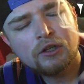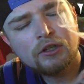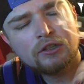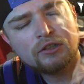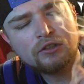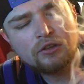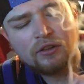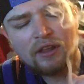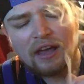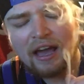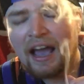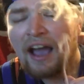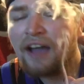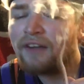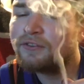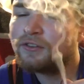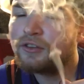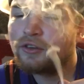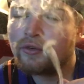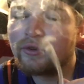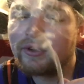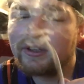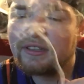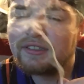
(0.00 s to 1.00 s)
So the
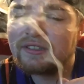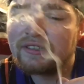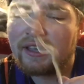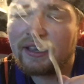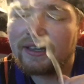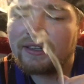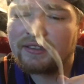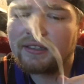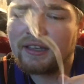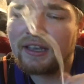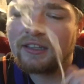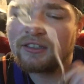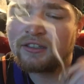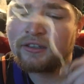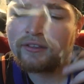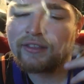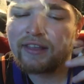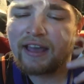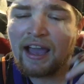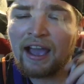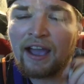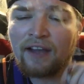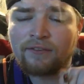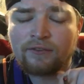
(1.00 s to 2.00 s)
after grease taste test, or
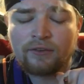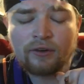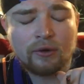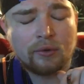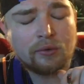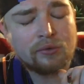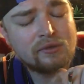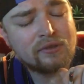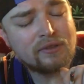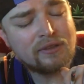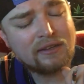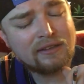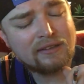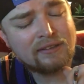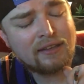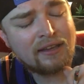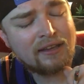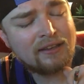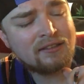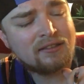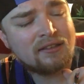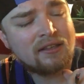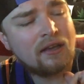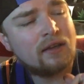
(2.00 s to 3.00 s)
the after it was lit
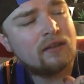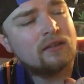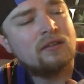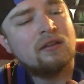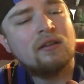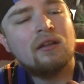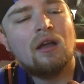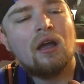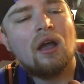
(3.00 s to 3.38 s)
taste test,